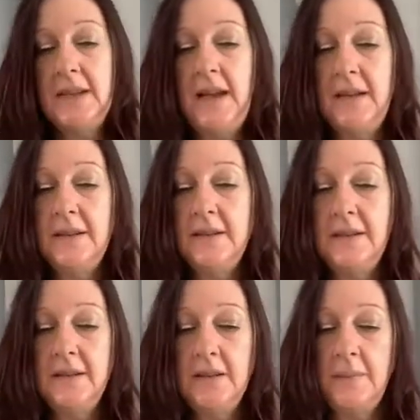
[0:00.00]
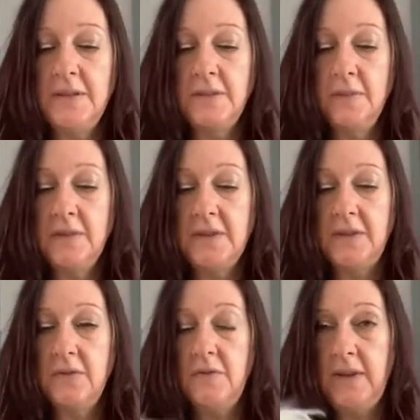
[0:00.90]
And I mean, some of it's
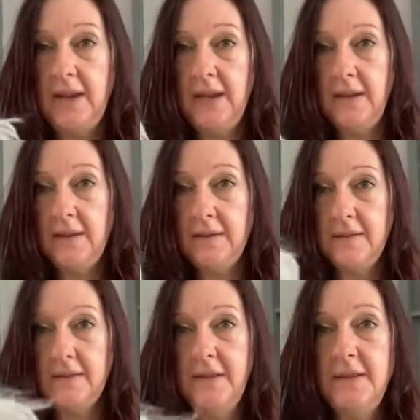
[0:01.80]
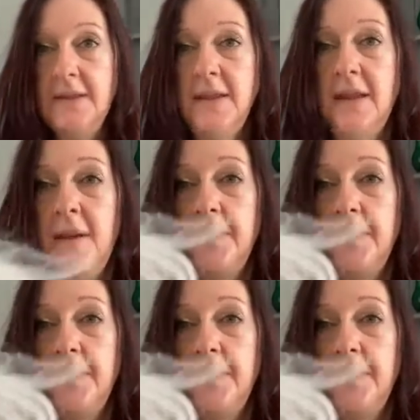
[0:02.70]
lovely. You see that?